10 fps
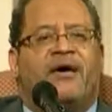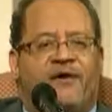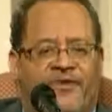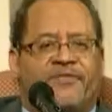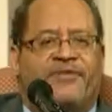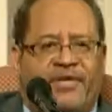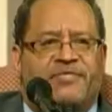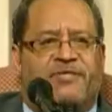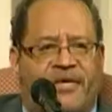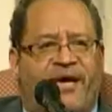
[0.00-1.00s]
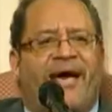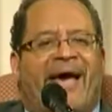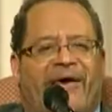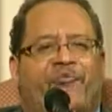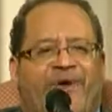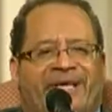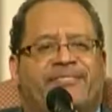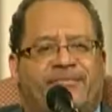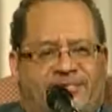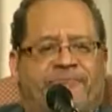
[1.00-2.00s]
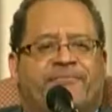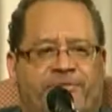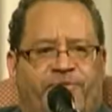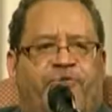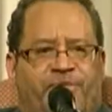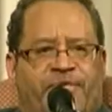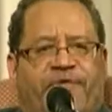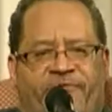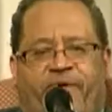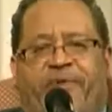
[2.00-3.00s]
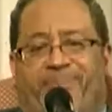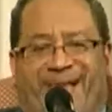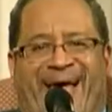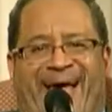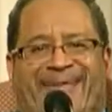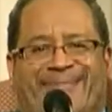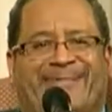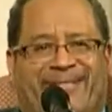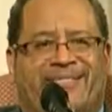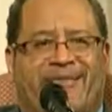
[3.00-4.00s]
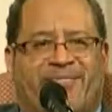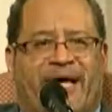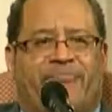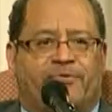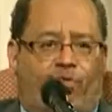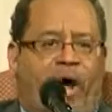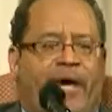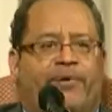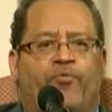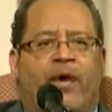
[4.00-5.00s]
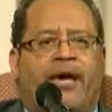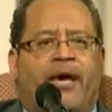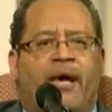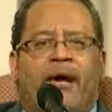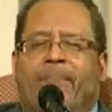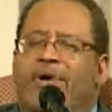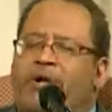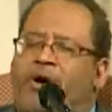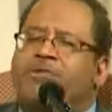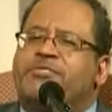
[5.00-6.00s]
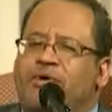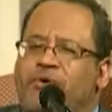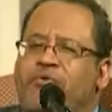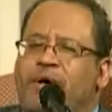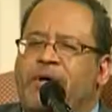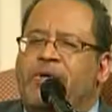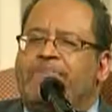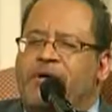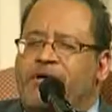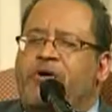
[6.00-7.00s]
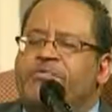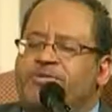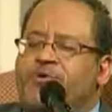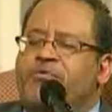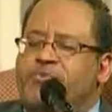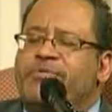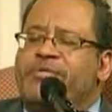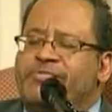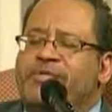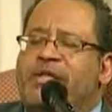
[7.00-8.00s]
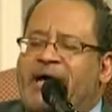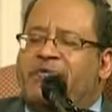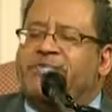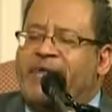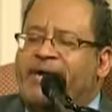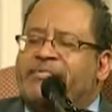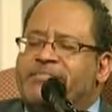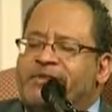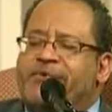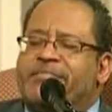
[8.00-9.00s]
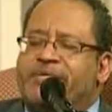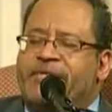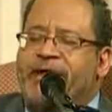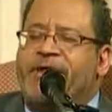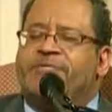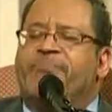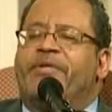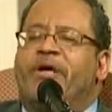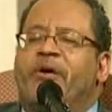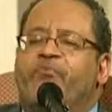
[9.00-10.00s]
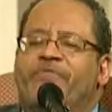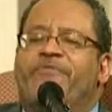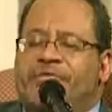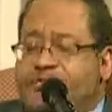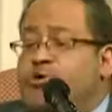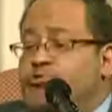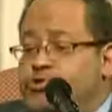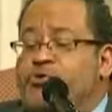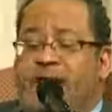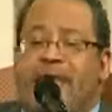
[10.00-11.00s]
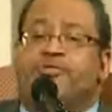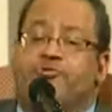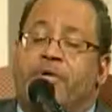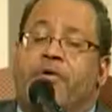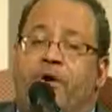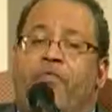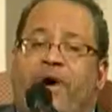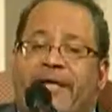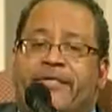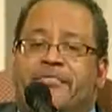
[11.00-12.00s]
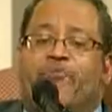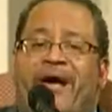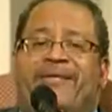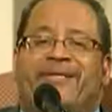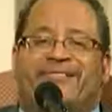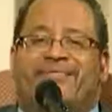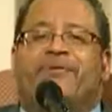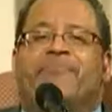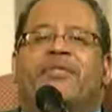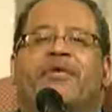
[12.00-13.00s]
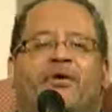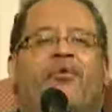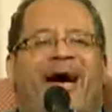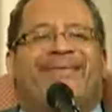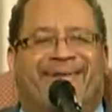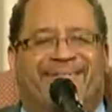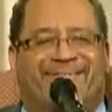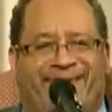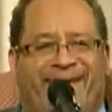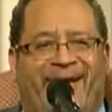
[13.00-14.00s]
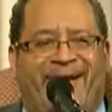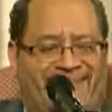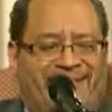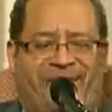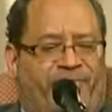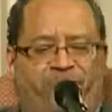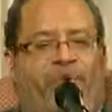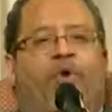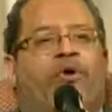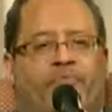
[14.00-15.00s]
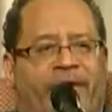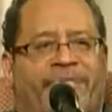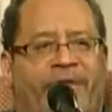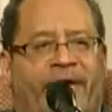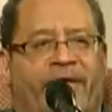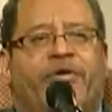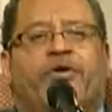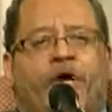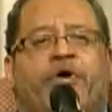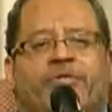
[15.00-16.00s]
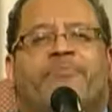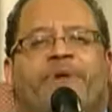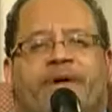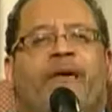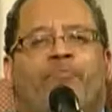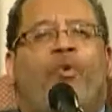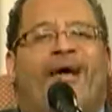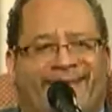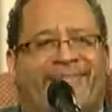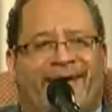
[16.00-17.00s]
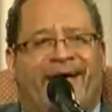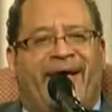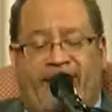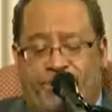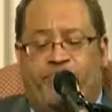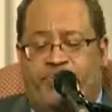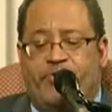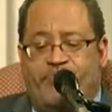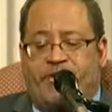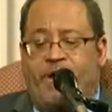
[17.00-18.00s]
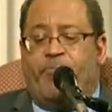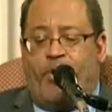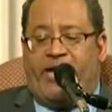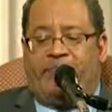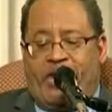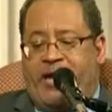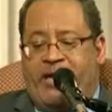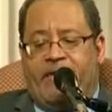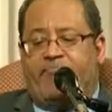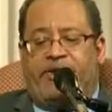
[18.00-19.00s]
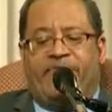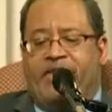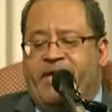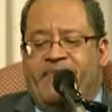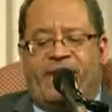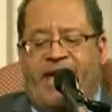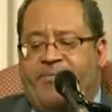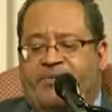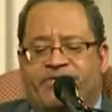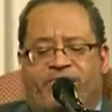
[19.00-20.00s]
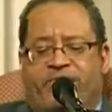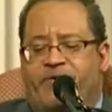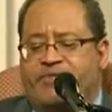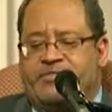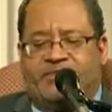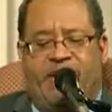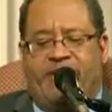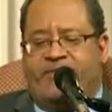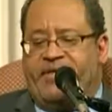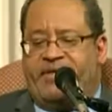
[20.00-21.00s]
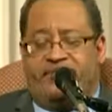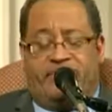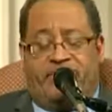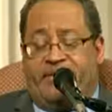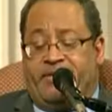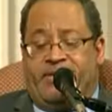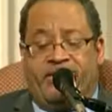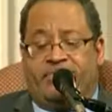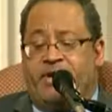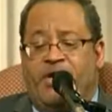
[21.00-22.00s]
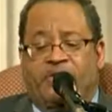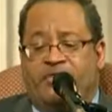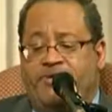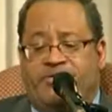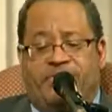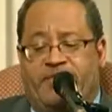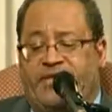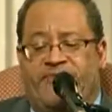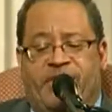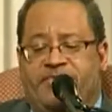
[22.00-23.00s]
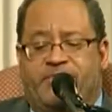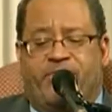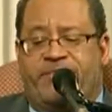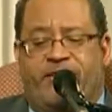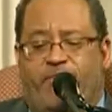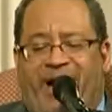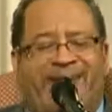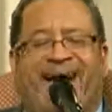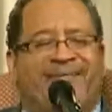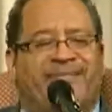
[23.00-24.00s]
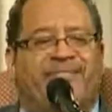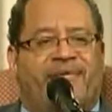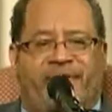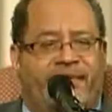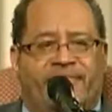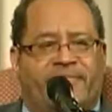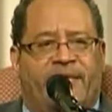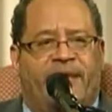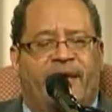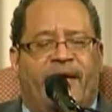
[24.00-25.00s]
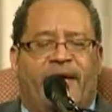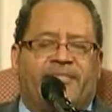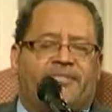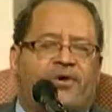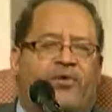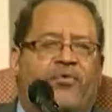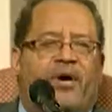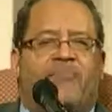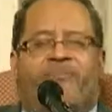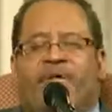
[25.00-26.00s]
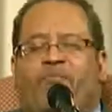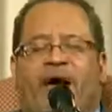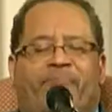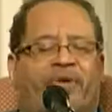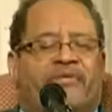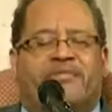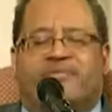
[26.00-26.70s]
of ethnicity, and race substitutes in a very bland and sometimes wan way, but it also disallows a kind of serious engagement with this social construct called whiteness. Whiteness is a political identity. It's not something you're born with. You learn to become white, and you become white by breathing in the atmosphere of the society that lends certain significance to what that white identity is. And so many white brothers and